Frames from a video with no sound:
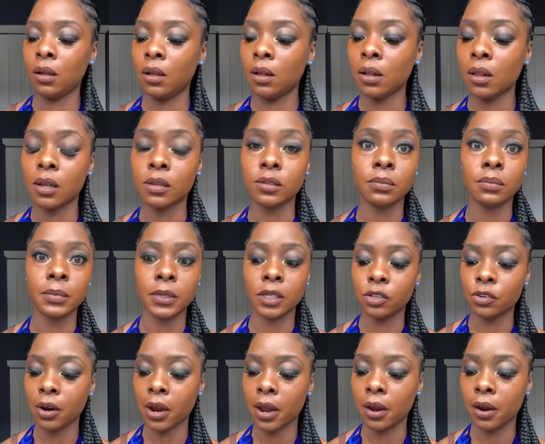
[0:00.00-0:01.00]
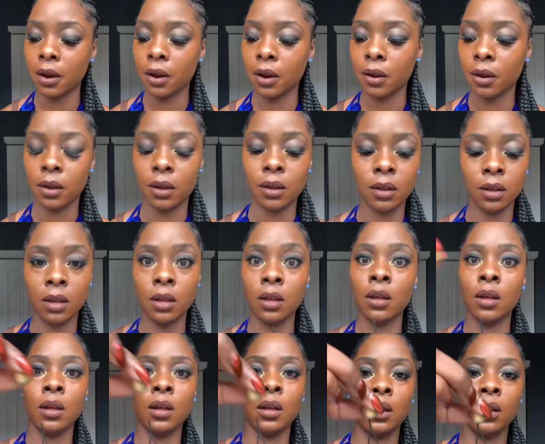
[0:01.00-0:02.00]
That's my dryer.
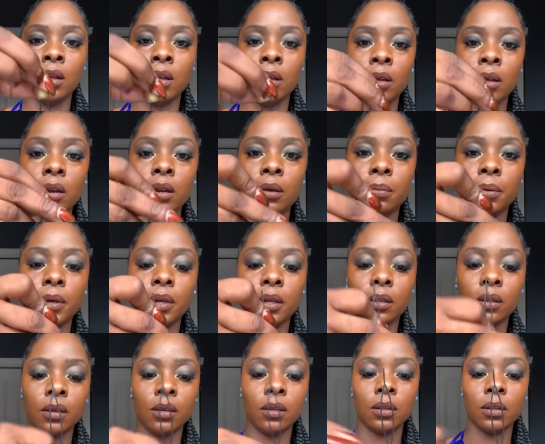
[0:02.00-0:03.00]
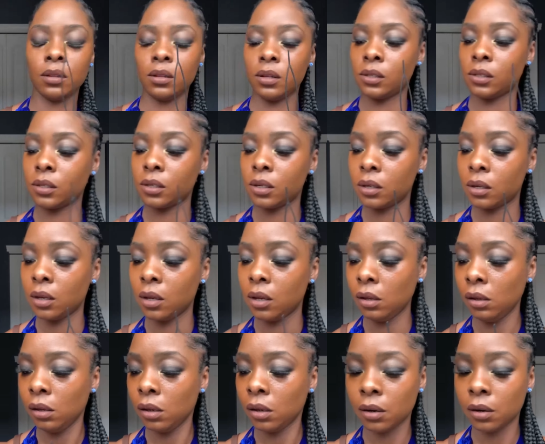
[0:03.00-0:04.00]
I put this in
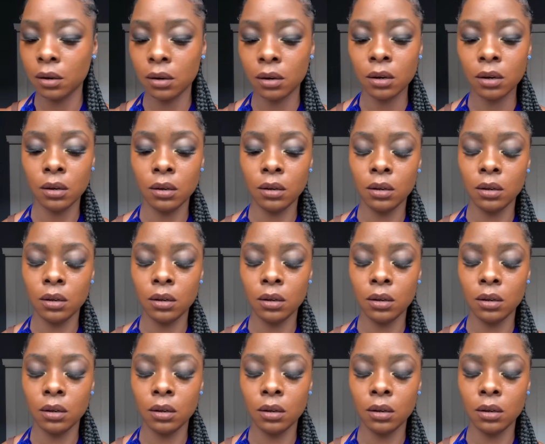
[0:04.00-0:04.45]
here,